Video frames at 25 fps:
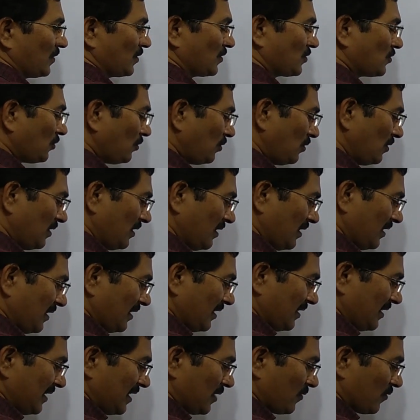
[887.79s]
So
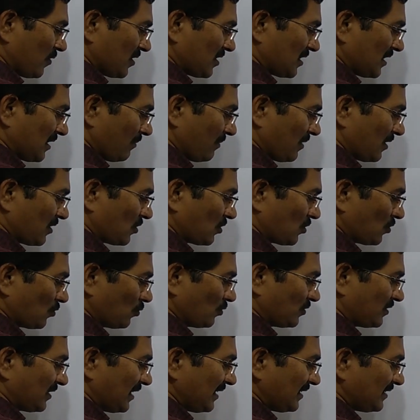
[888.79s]
equation number
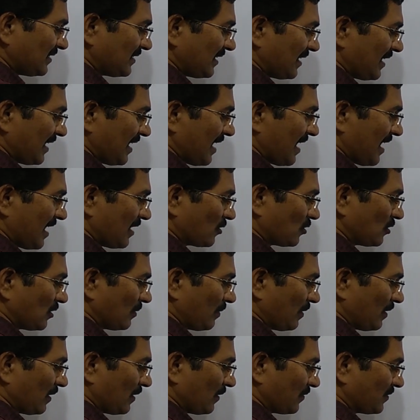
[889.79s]
2 says AR to the
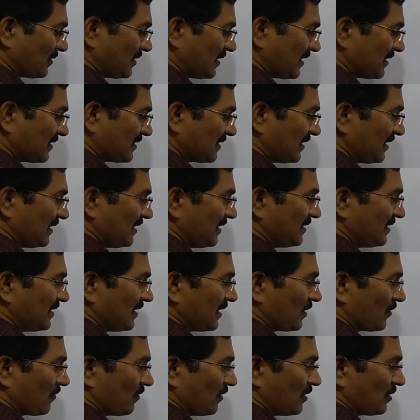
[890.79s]
power of 6 is
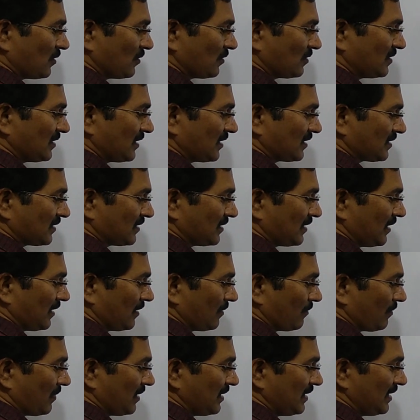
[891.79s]
equal to
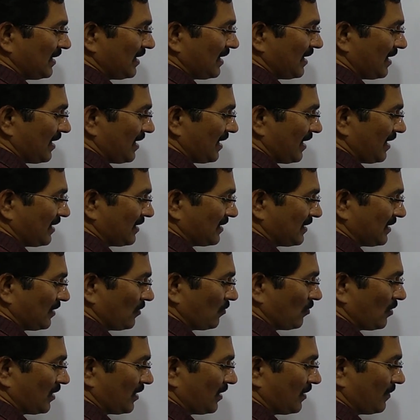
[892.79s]
16 by
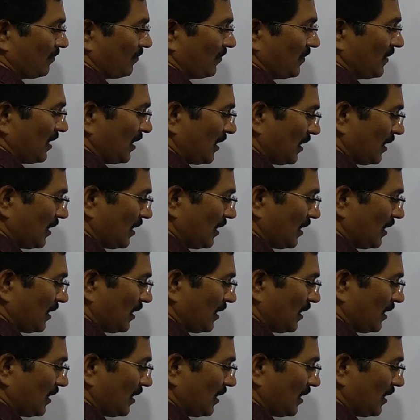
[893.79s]
81.